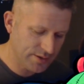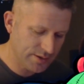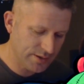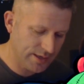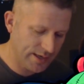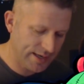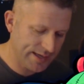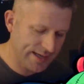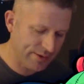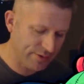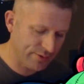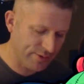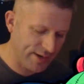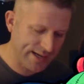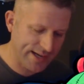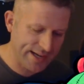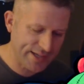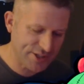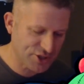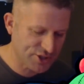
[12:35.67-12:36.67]
I got
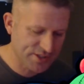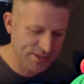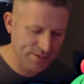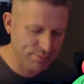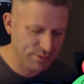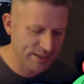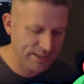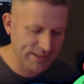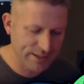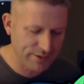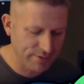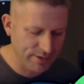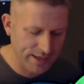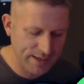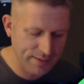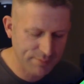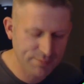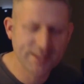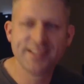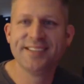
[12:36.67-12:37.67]
I got just completely
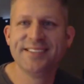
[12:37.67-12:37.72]
raped.